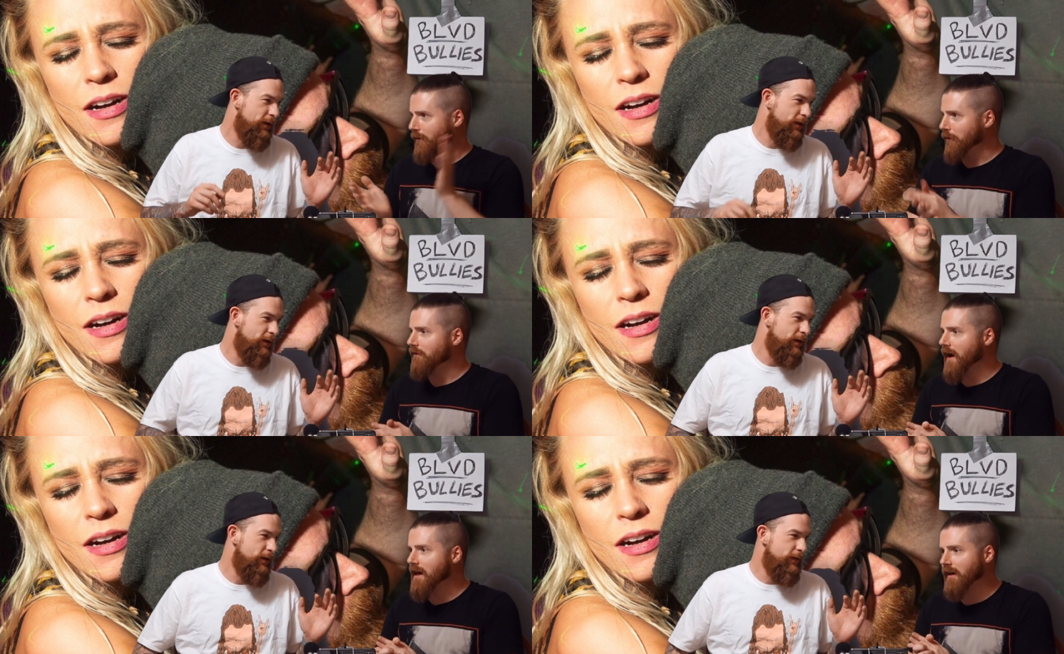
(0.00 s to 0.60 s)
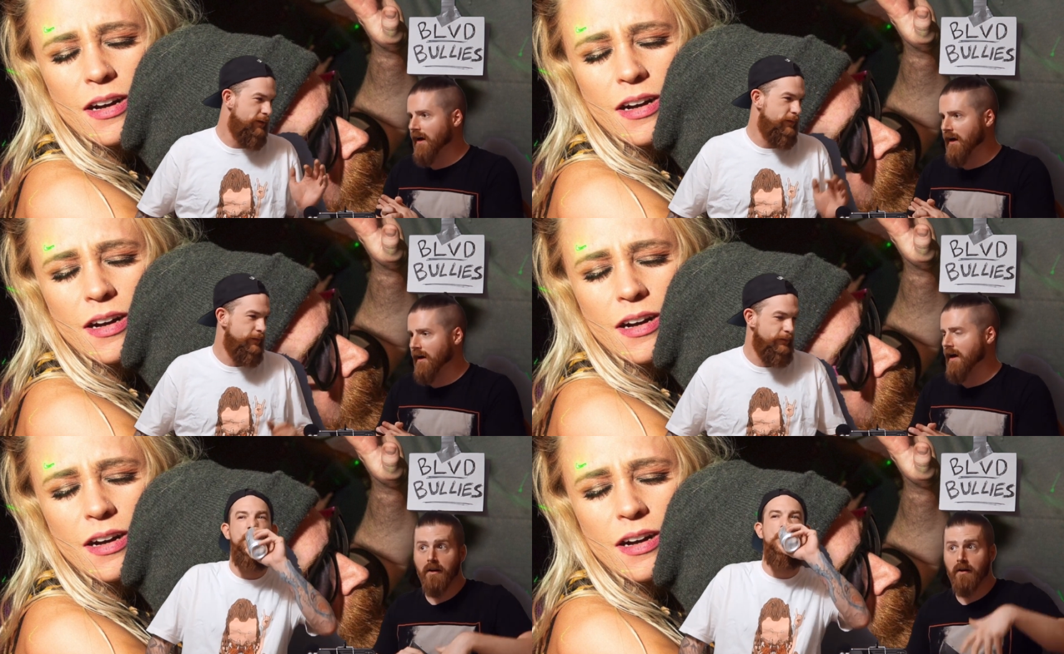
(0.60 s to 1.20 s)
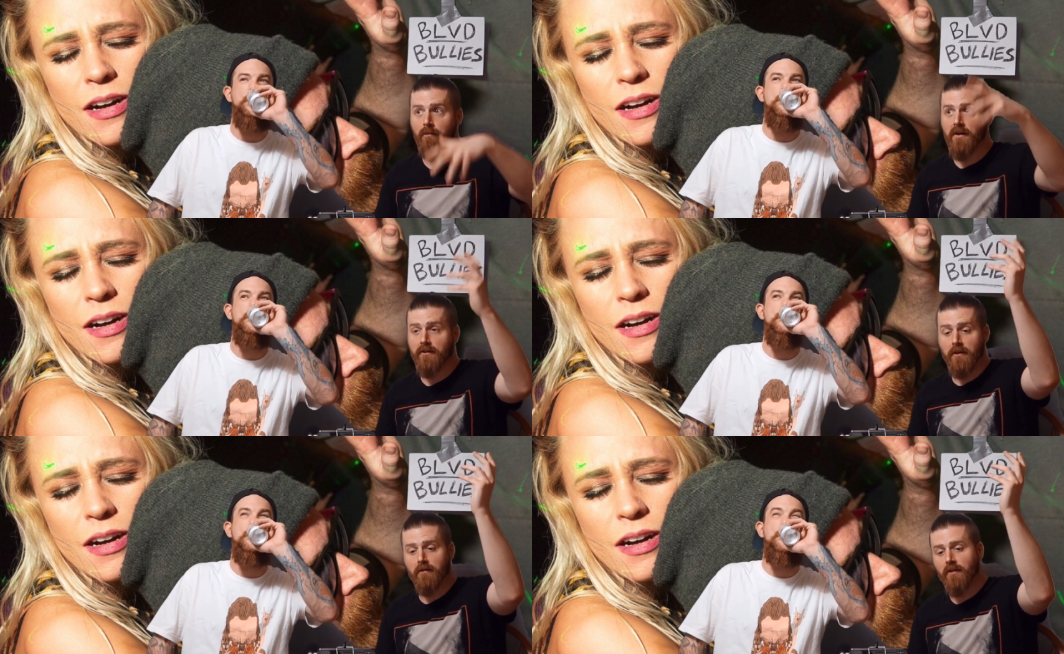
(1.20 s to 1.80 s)
Speaker 1: basically. full valet in
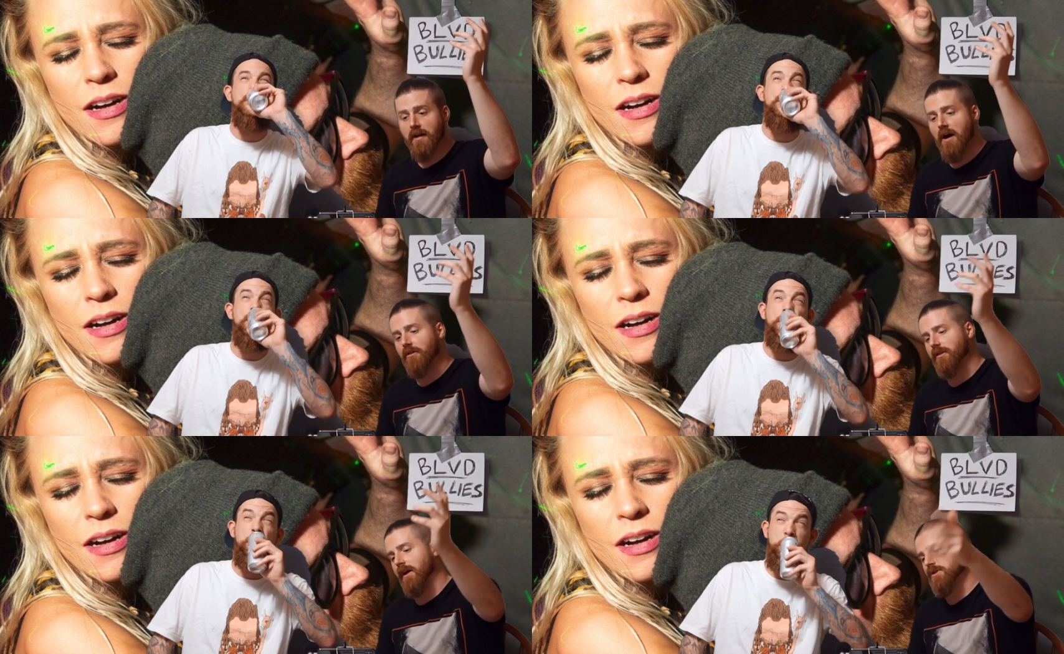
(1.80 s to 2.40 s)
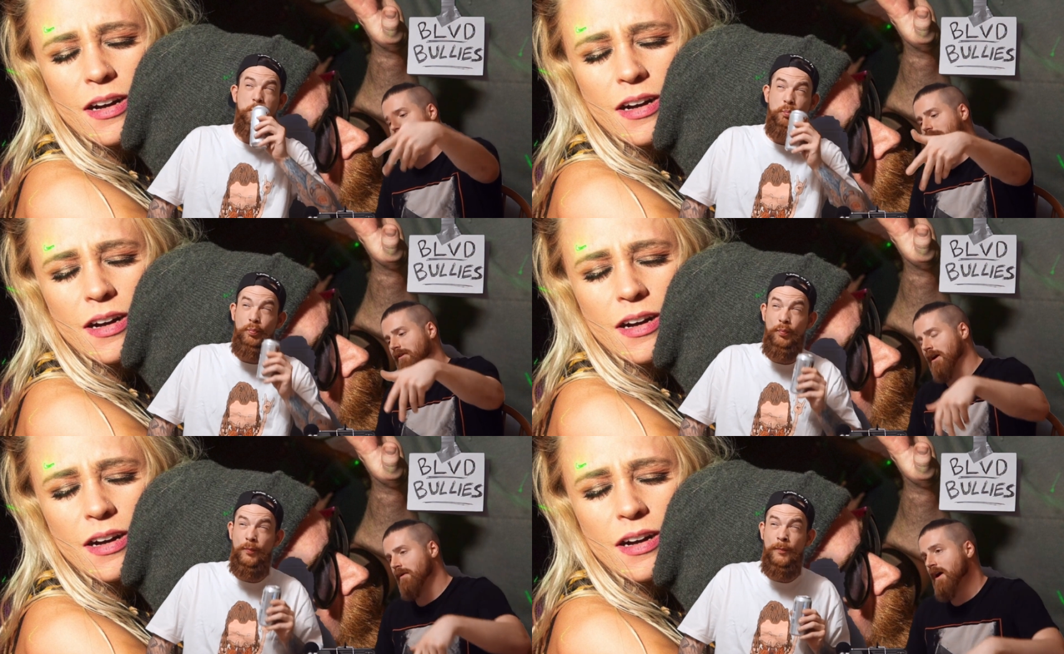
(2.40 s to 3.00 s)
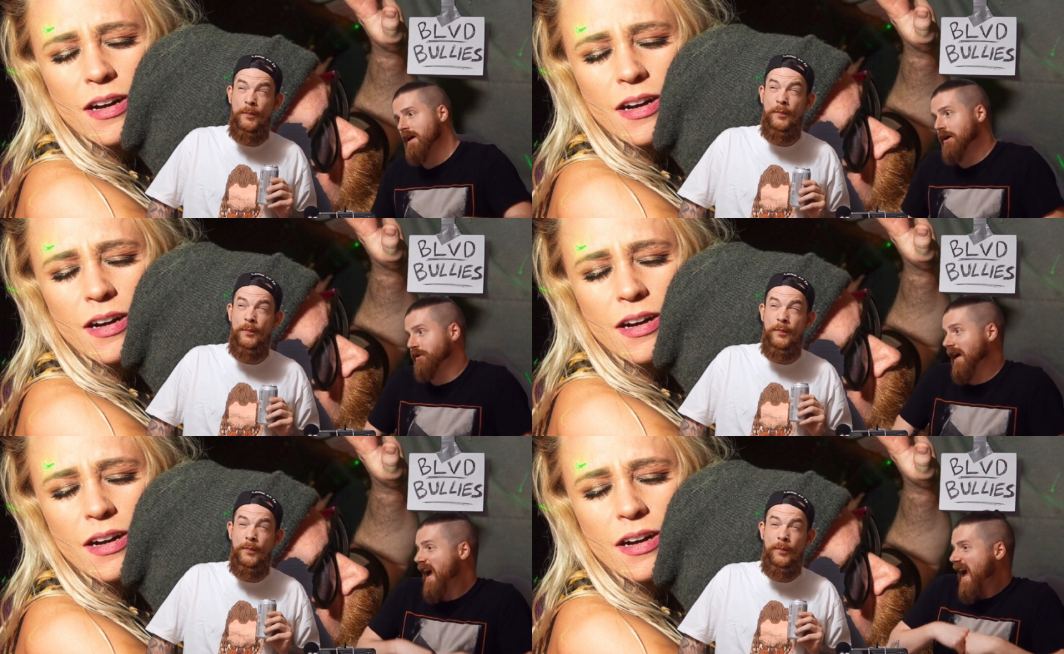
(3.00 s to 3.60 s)
midst of this outside choke slam. It
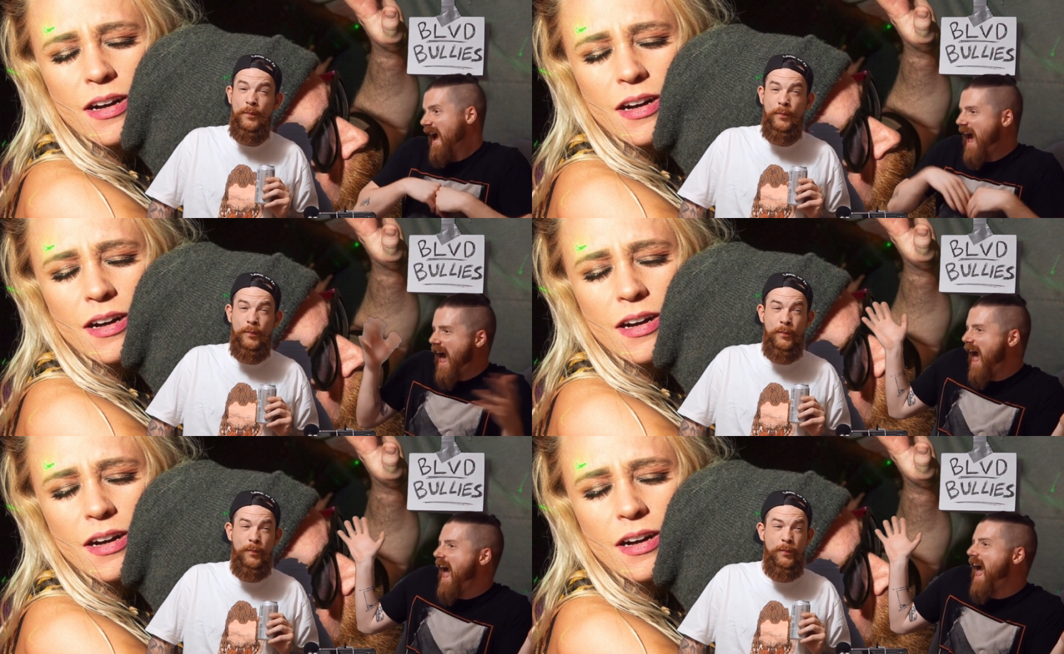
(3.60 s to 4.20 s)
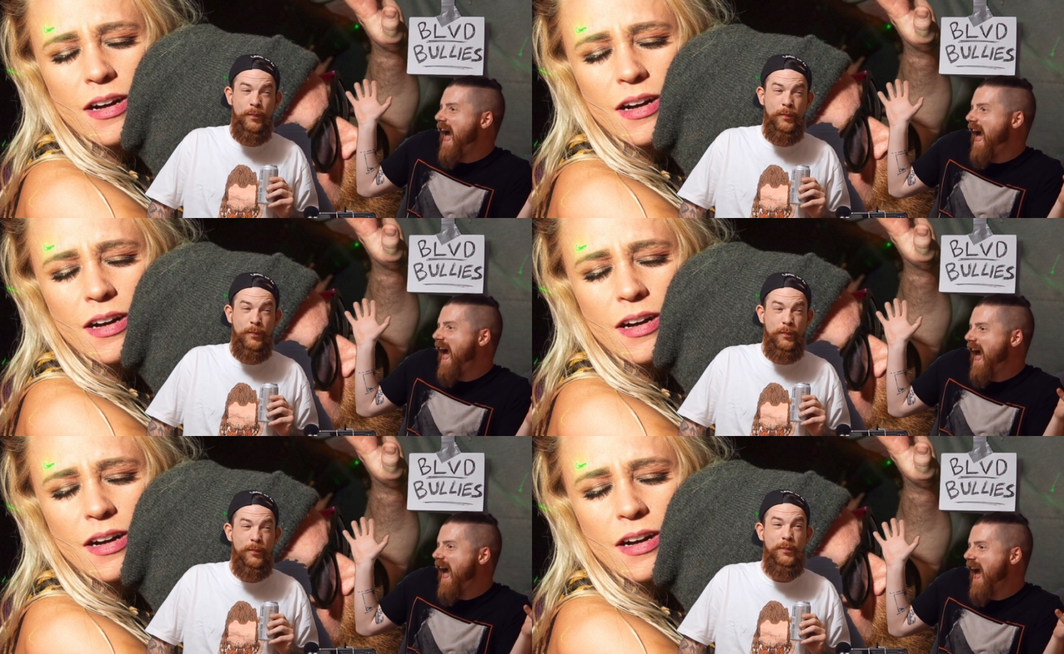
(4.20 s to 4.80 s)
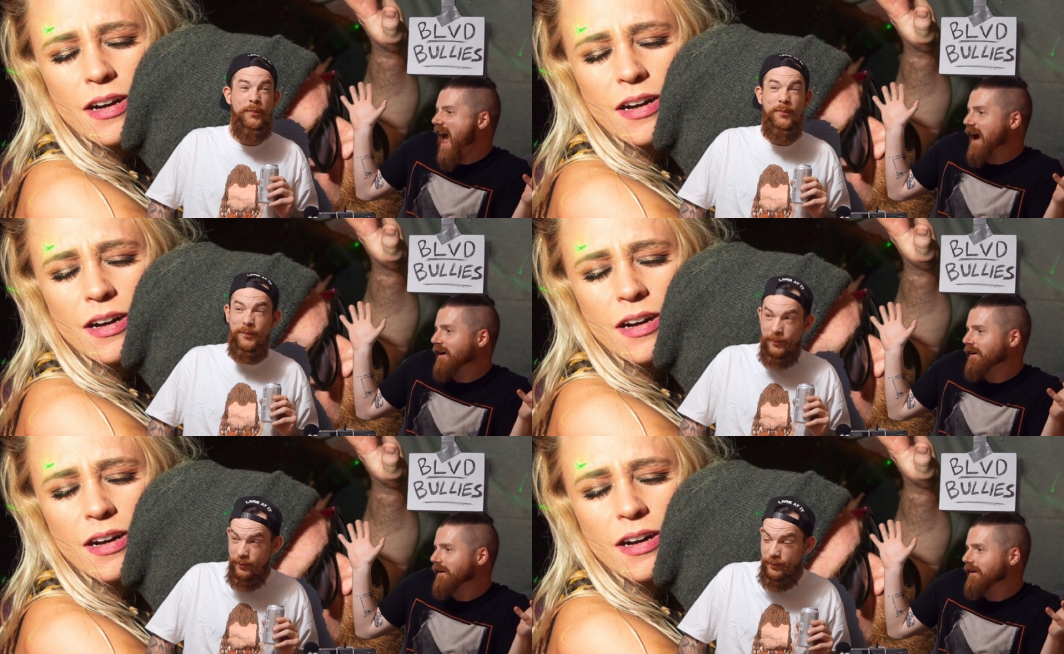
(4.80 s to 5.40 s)
was like,
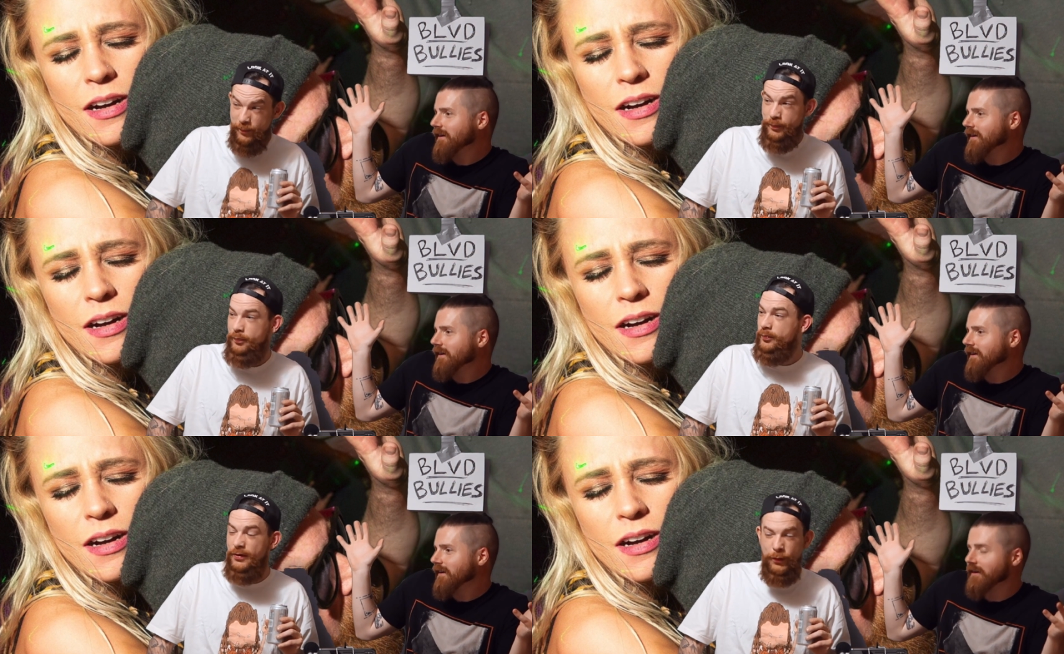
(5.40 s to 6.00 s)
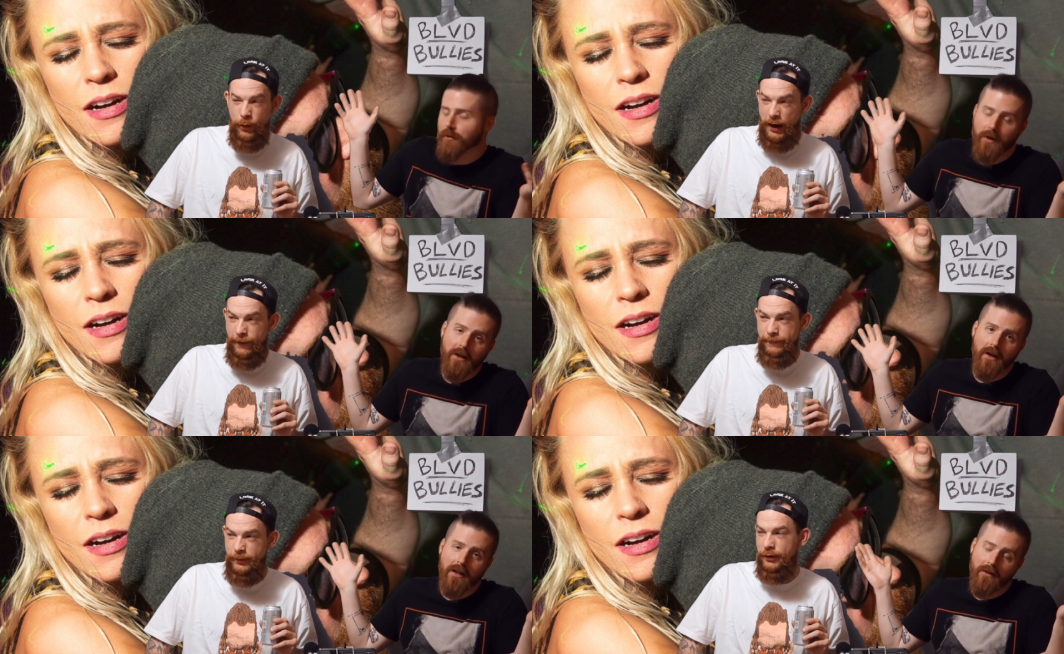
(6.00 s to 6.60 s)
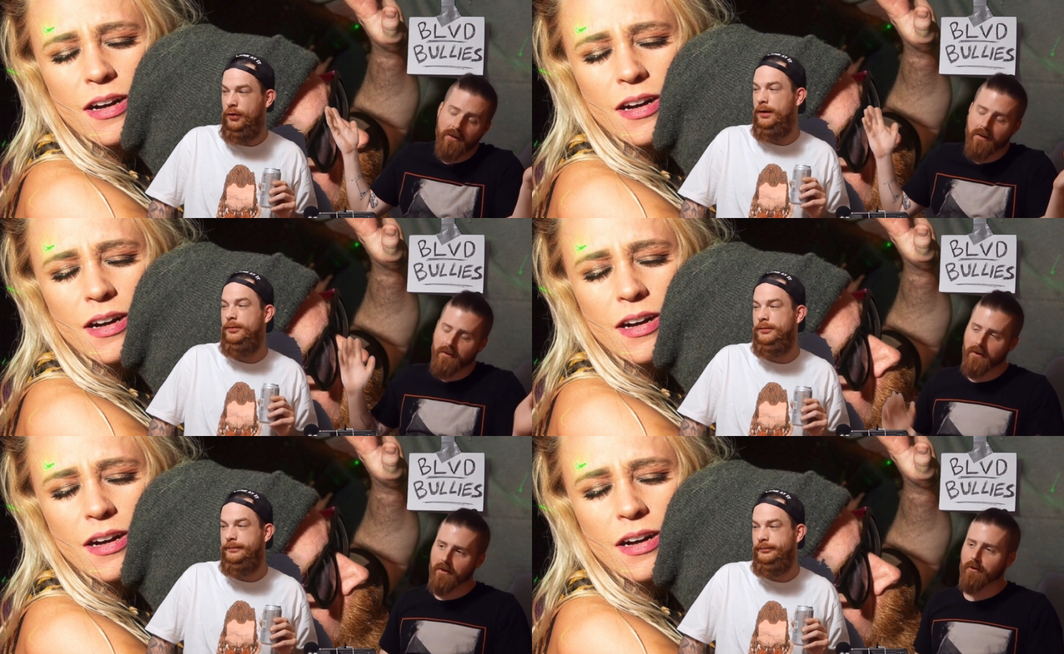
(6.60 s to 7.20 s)
ah! And that's wow. pretty good. That
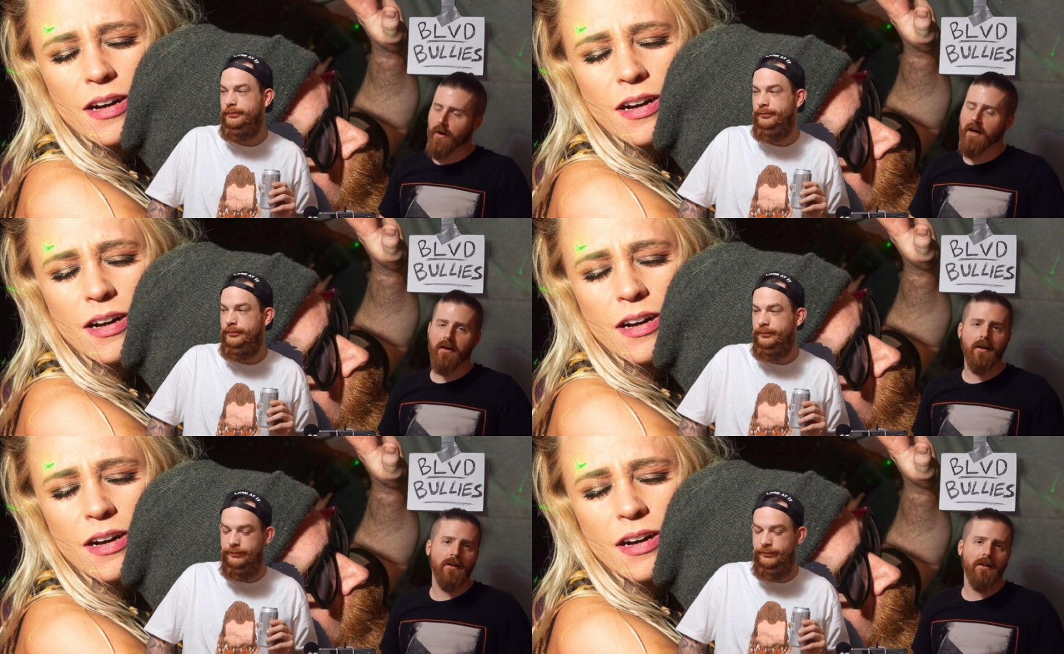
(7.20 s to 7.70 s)
Incredible. was it great